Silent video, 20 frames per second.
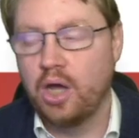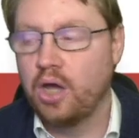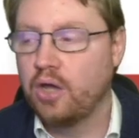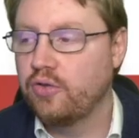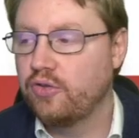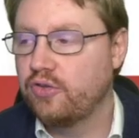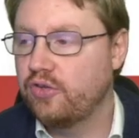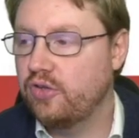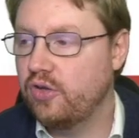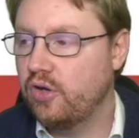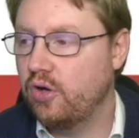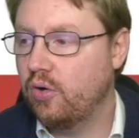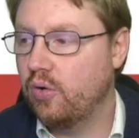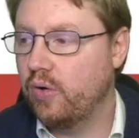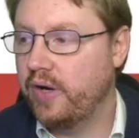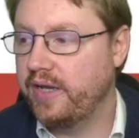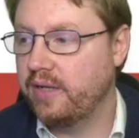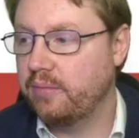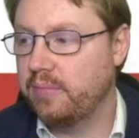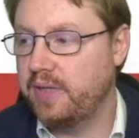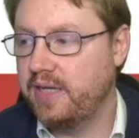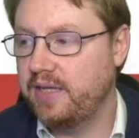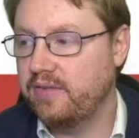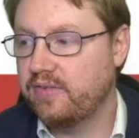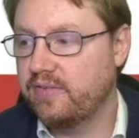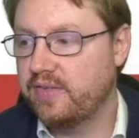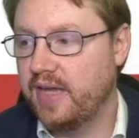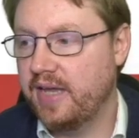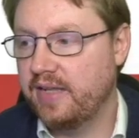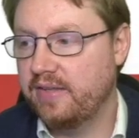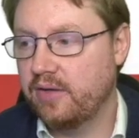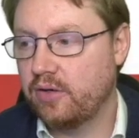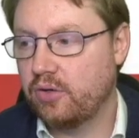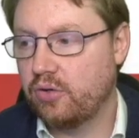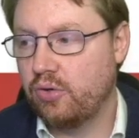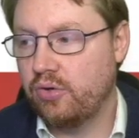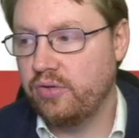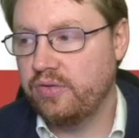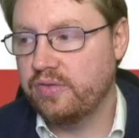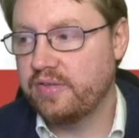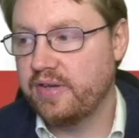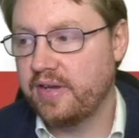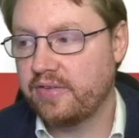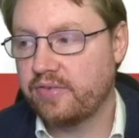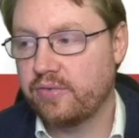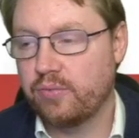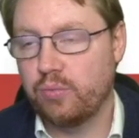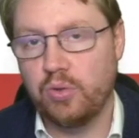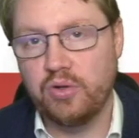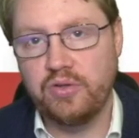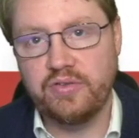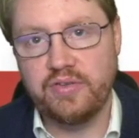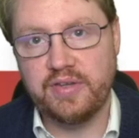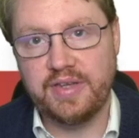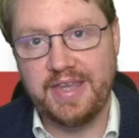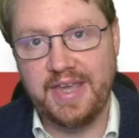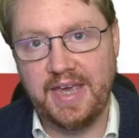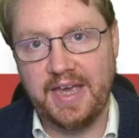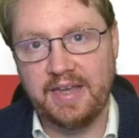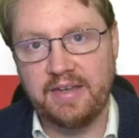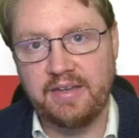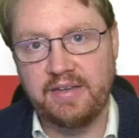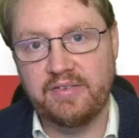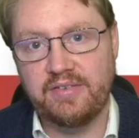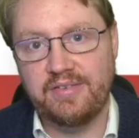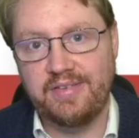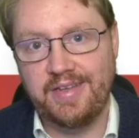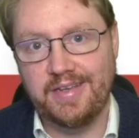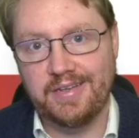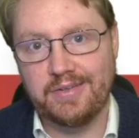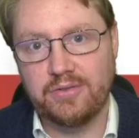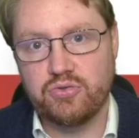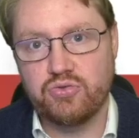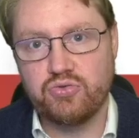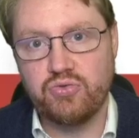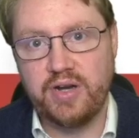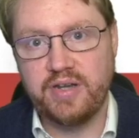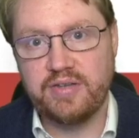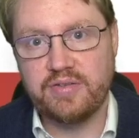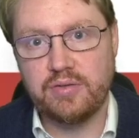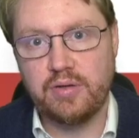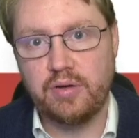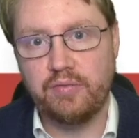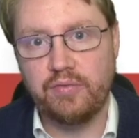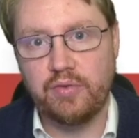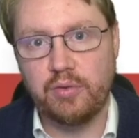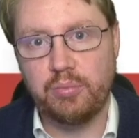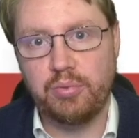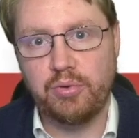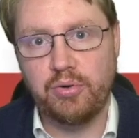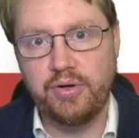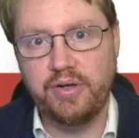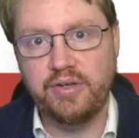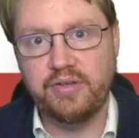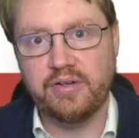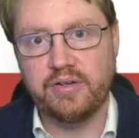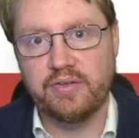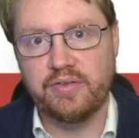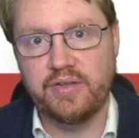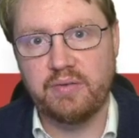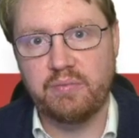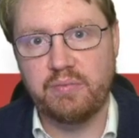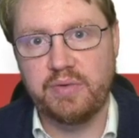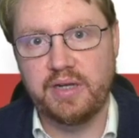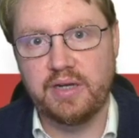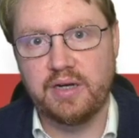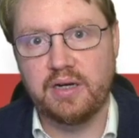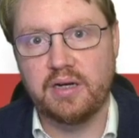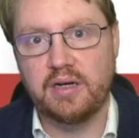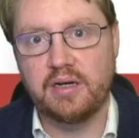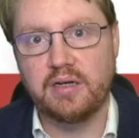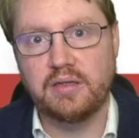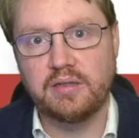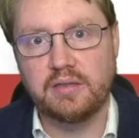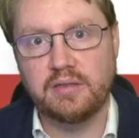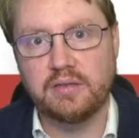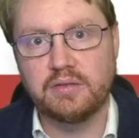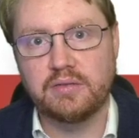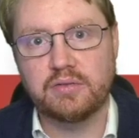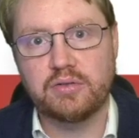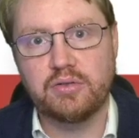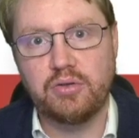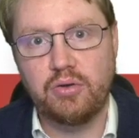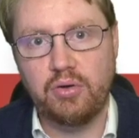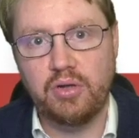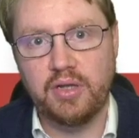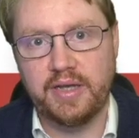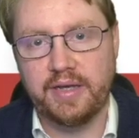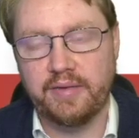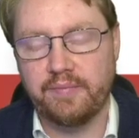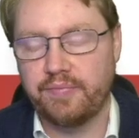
So it means that the context once again is the address of the pointer that we are calling.